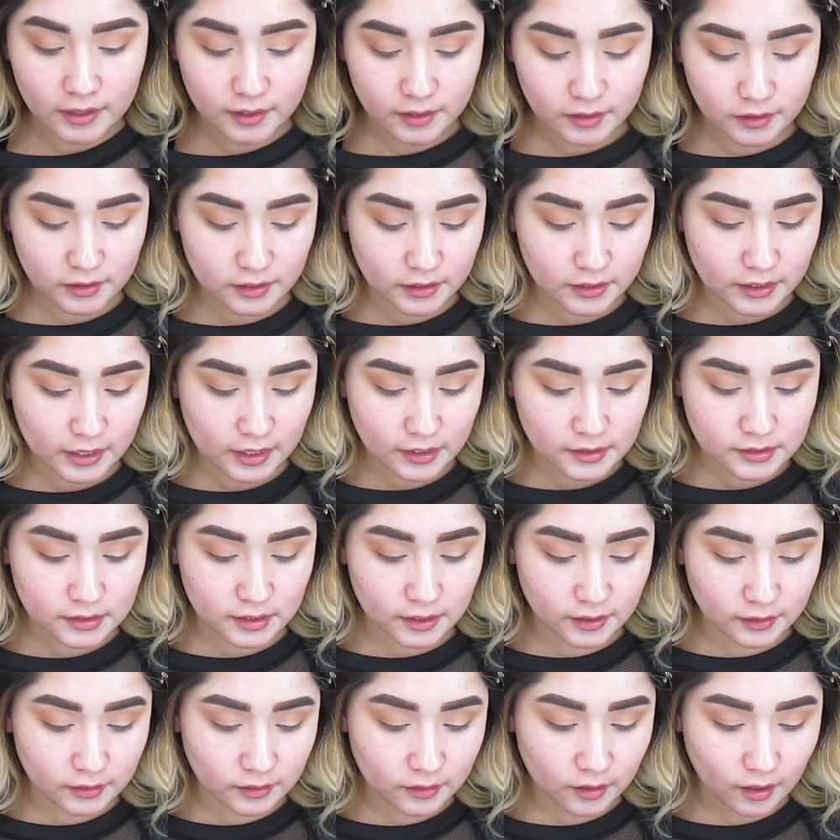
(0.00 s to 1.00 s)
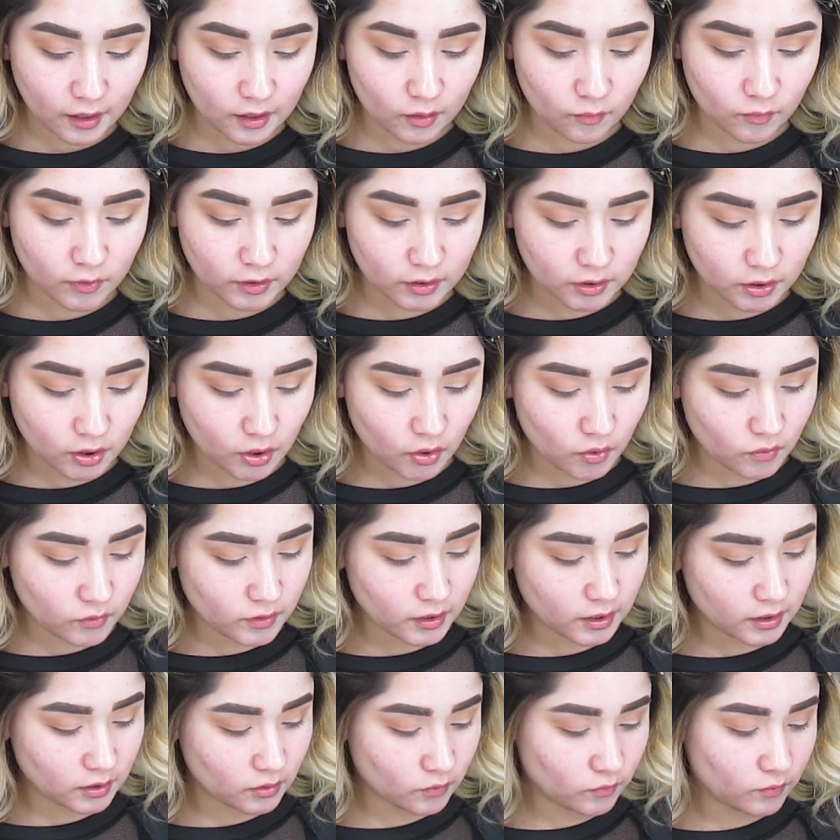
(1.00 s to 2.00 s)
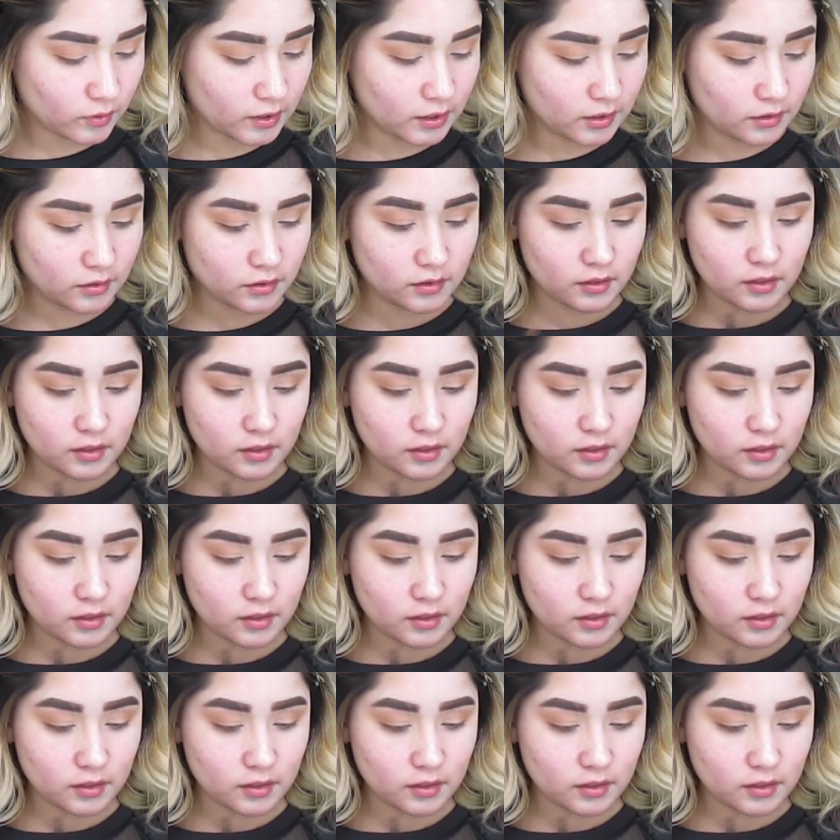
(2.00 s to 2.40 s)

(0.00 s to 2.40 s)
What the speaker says: the next color I want to go in with